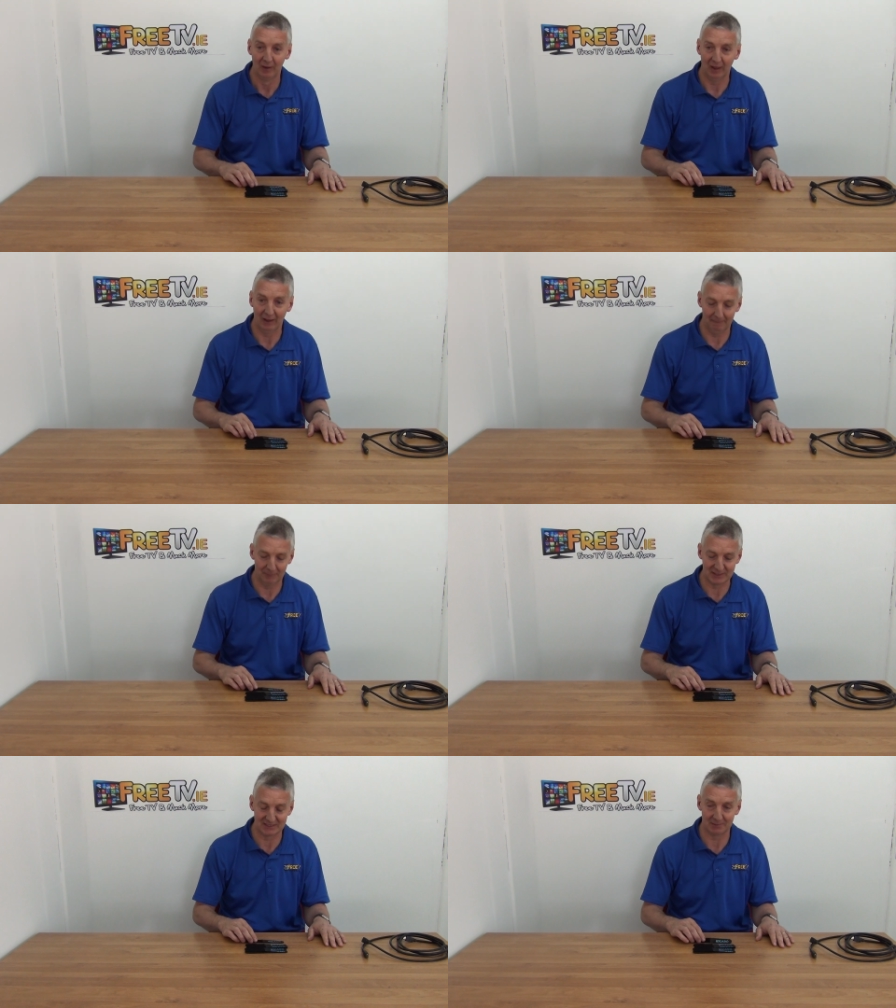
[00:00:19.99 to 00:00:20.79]
Um,
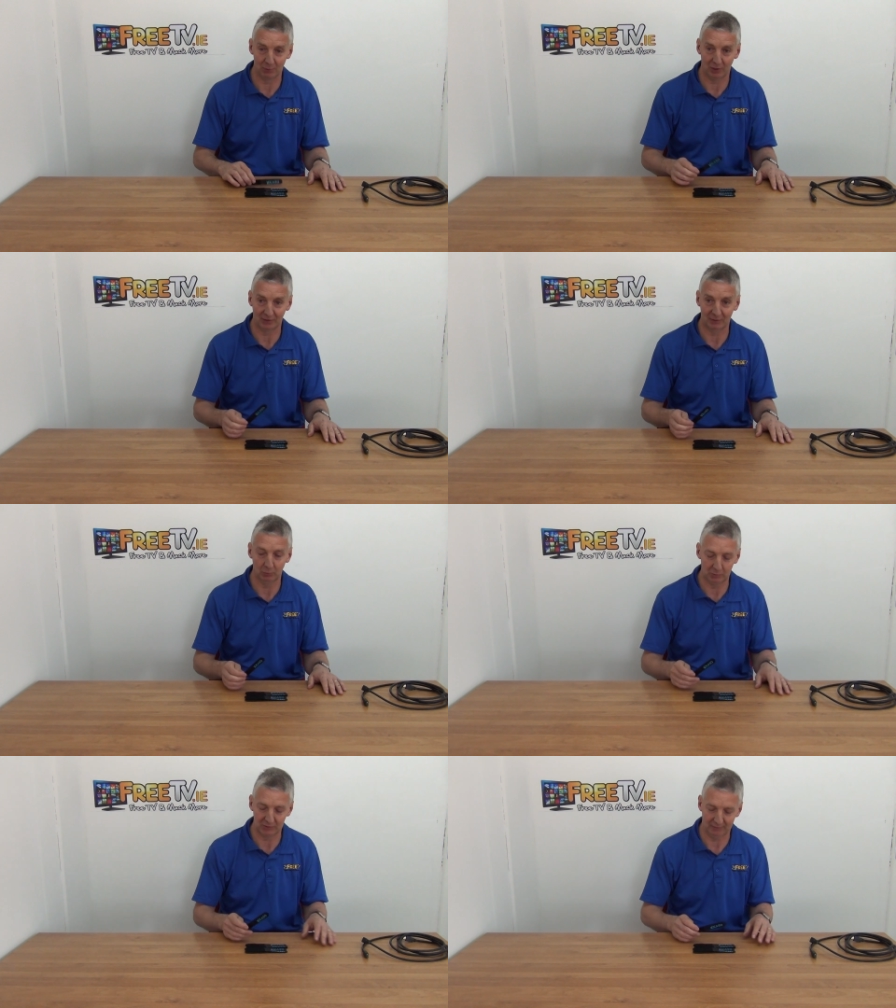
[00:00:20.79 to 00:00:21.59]
this is the product that we
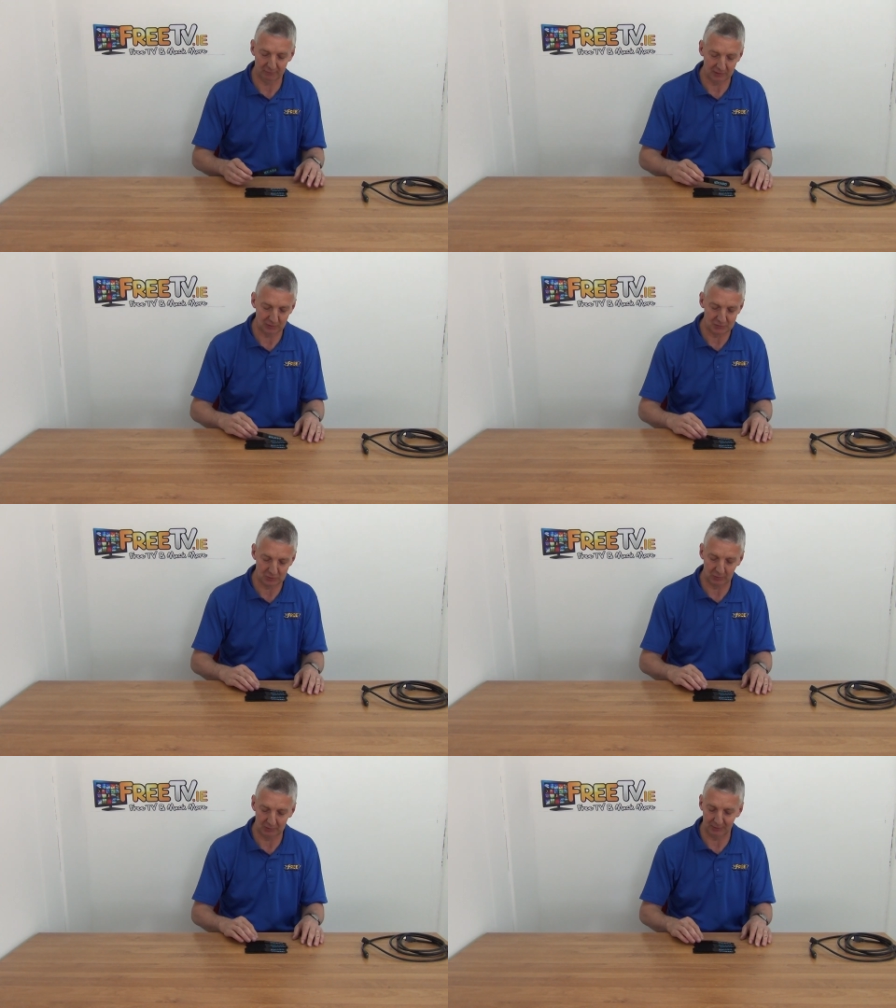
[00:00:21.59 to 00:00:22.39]
would definitely use
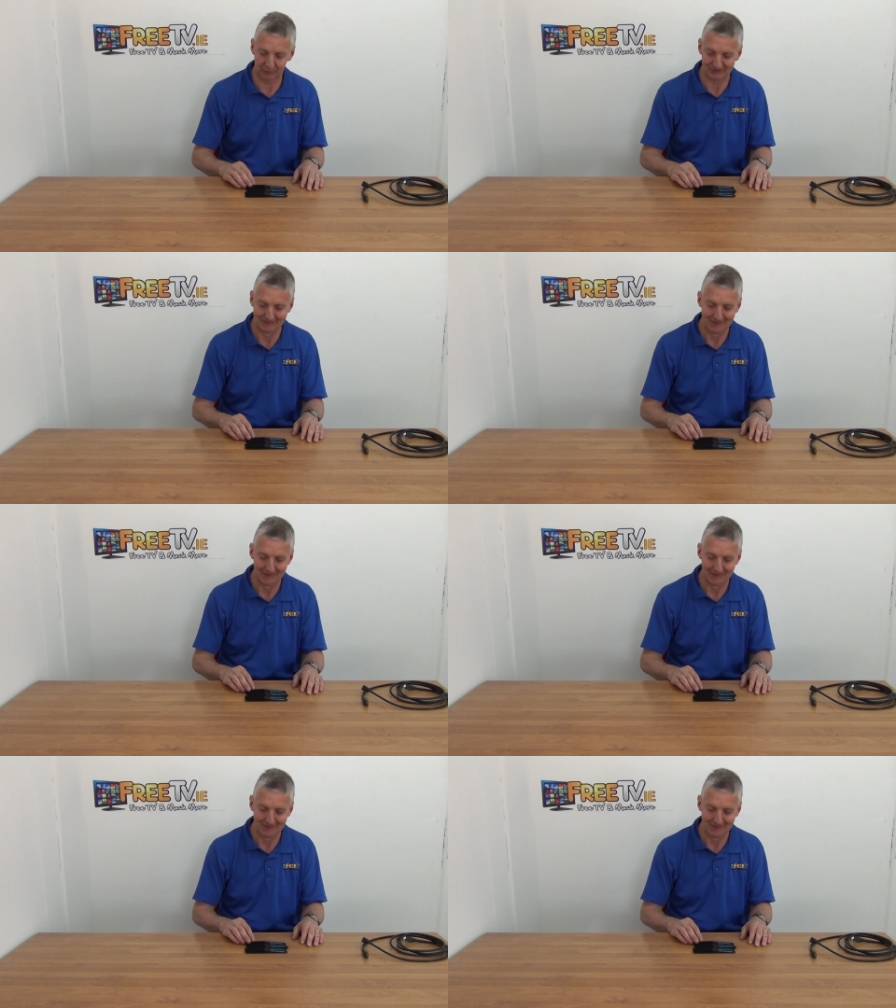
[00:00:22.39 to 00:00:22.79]
quite a bit